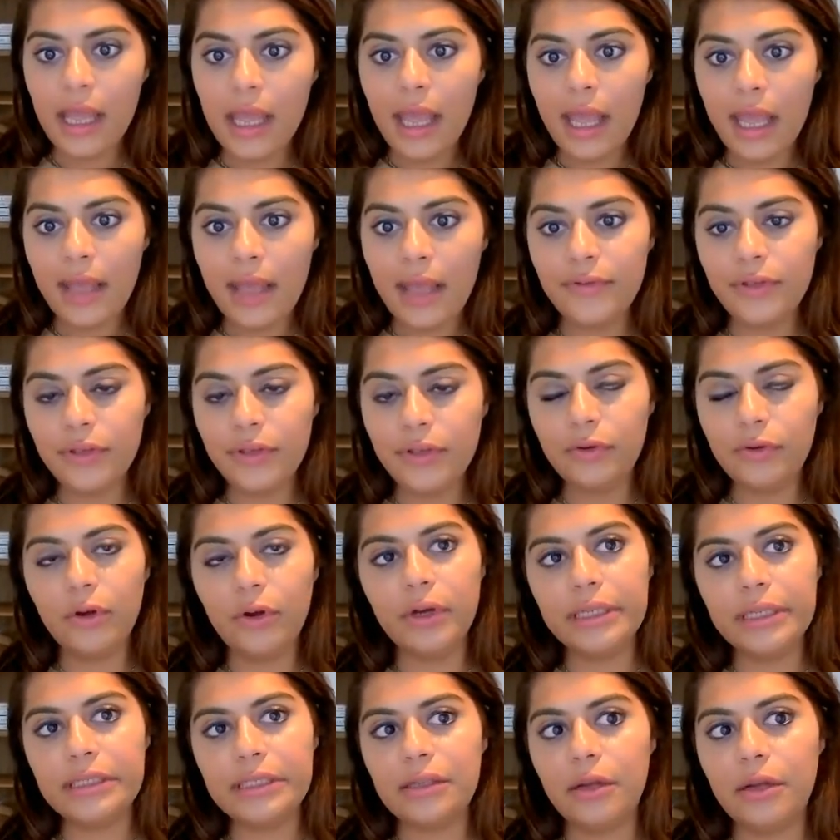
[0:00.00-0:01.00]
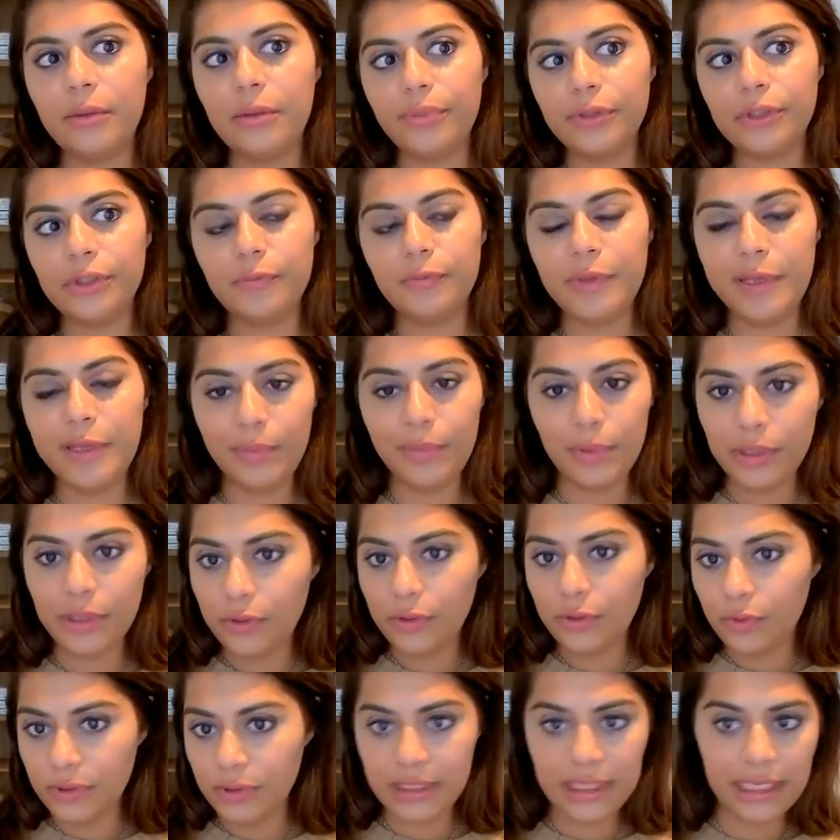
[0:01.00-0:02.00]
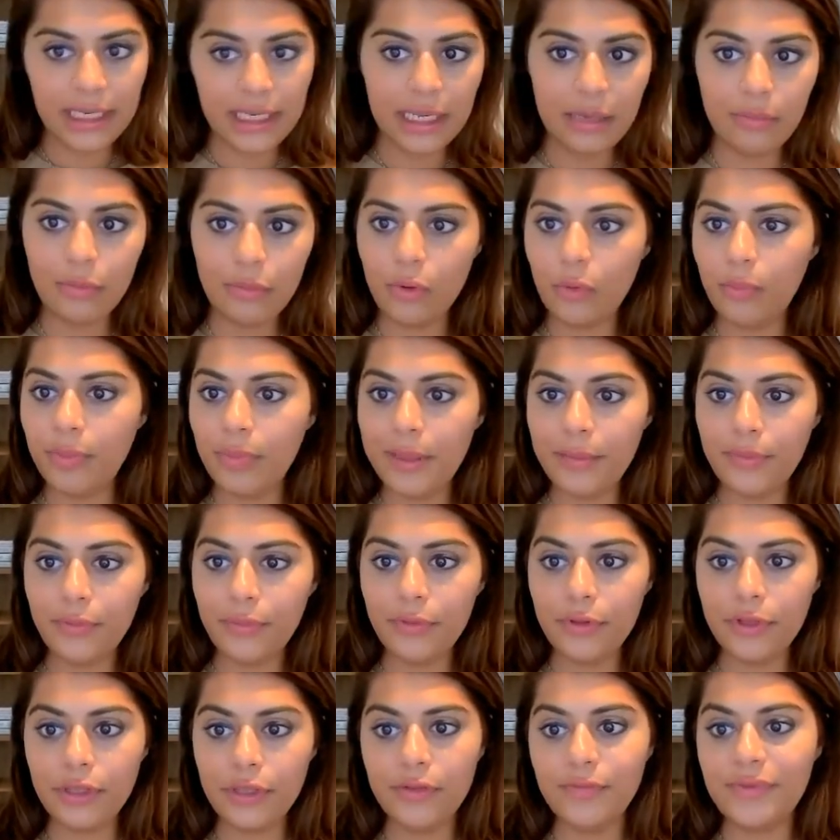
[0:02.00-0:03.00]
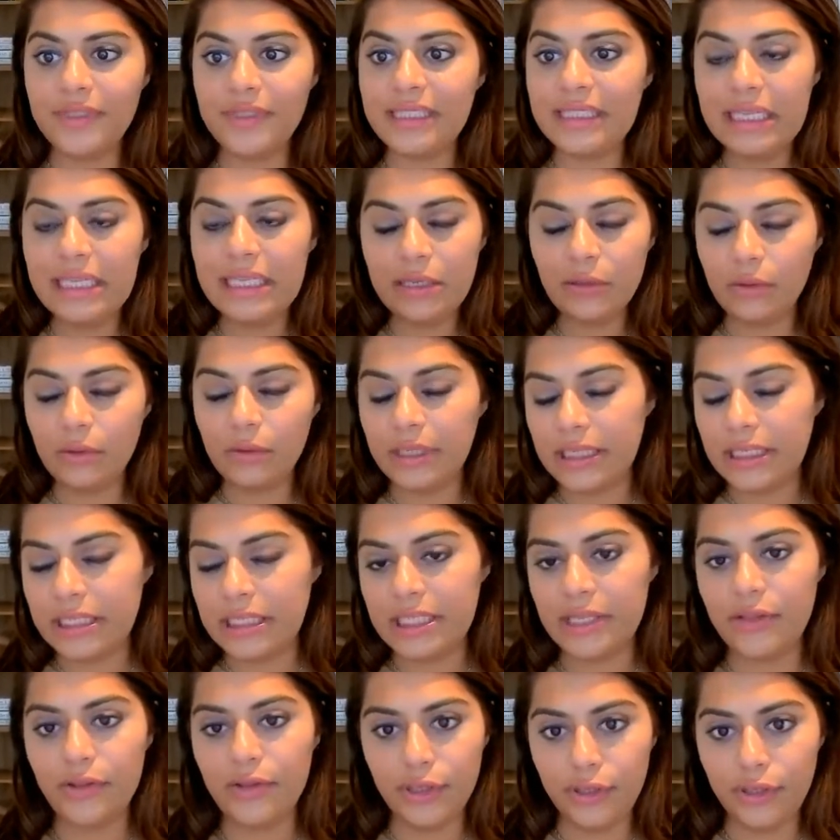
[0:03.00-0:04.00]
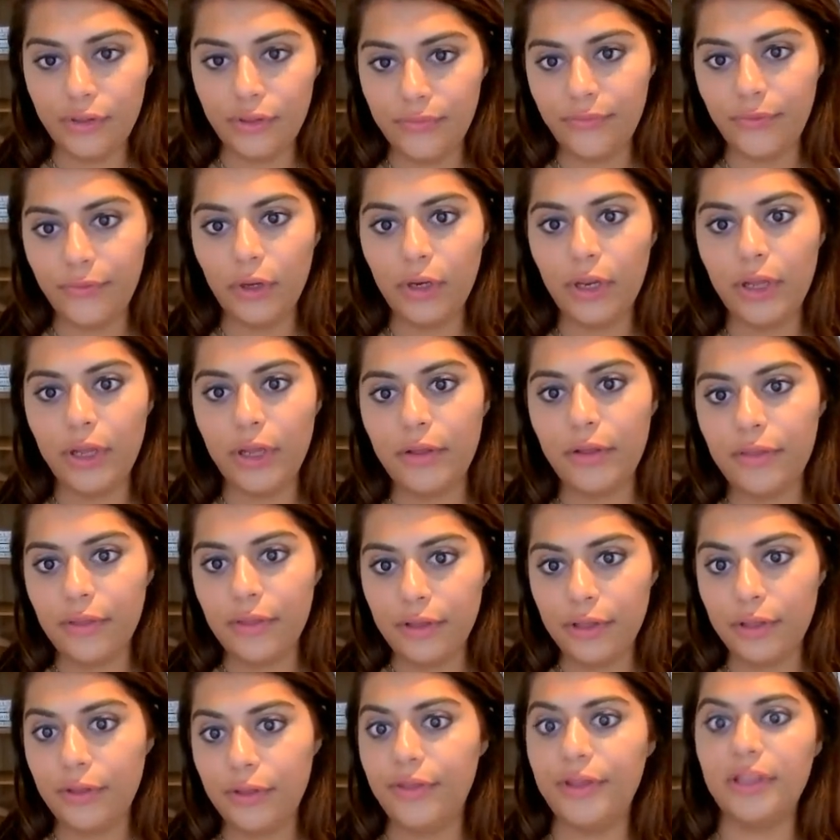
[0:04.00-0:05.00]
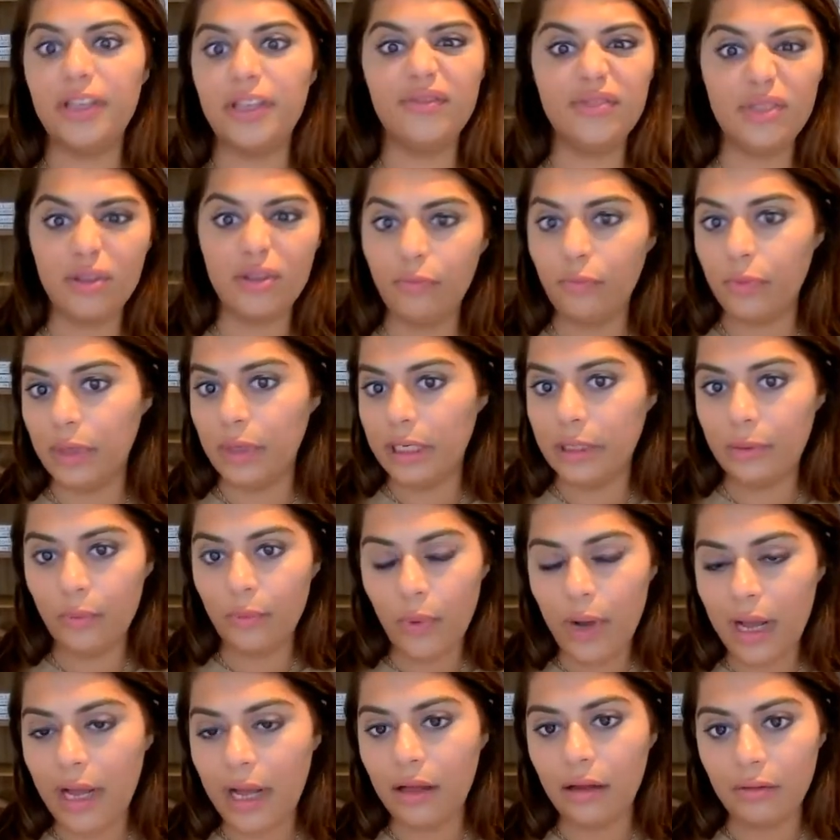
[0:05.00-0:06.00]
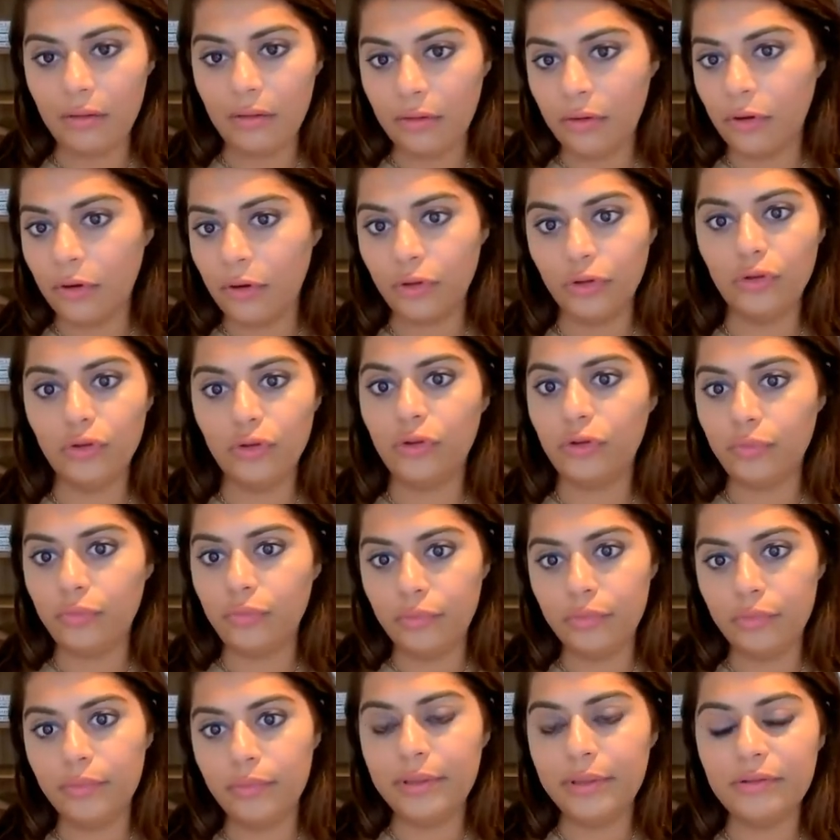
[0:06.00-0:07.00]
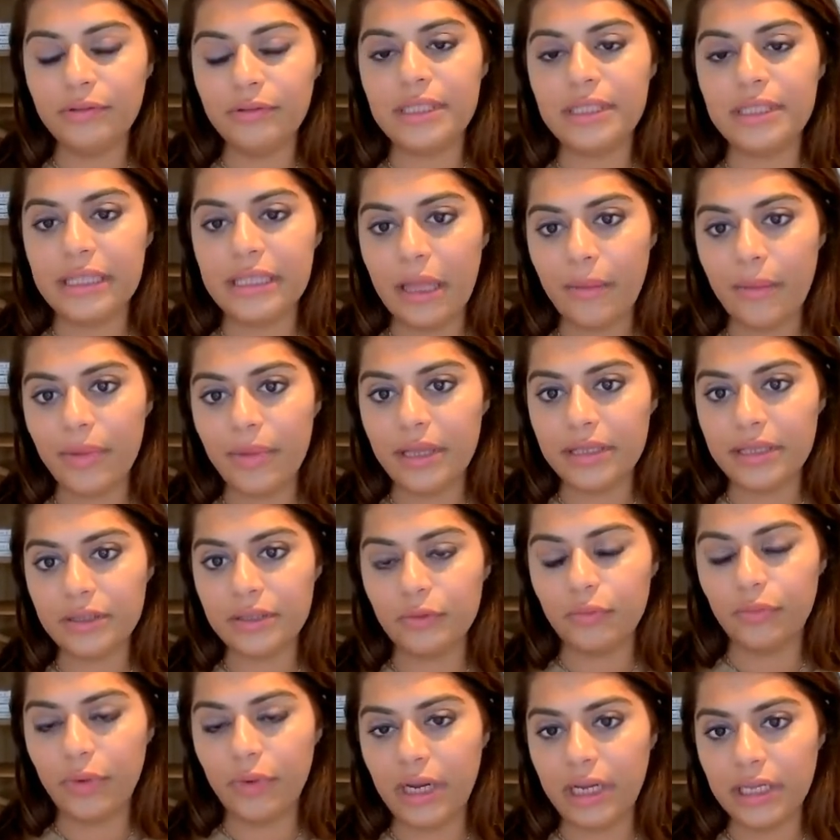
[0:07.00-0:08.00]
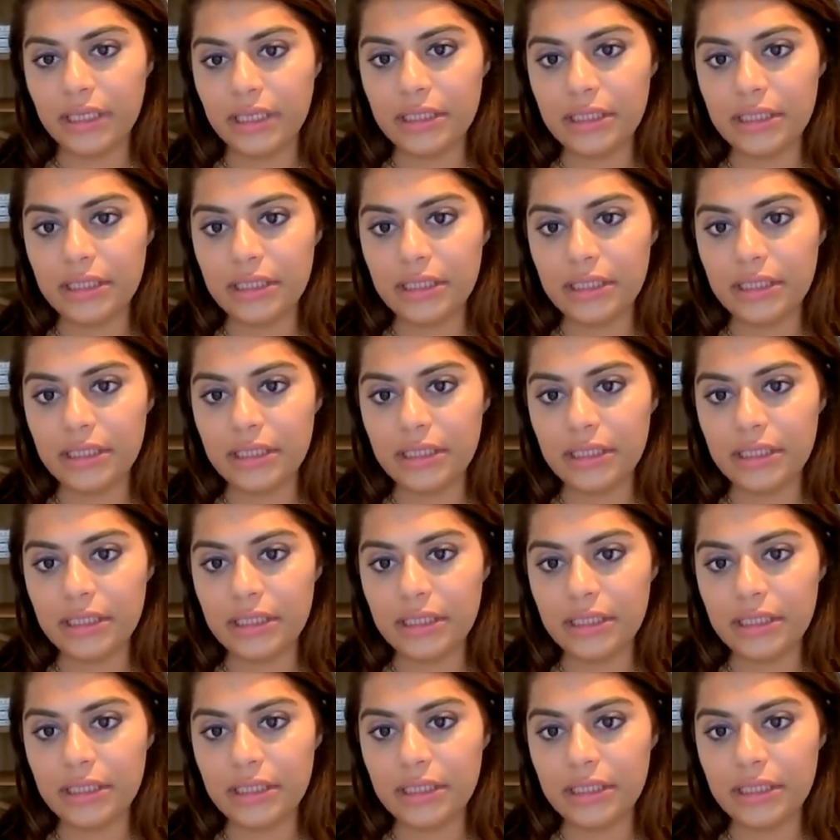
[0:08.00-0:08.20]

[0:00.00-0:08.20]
Have you got examples of people in your team or people that you've seen on LinkedIn that you follow that you think have done really well on building that personal brand?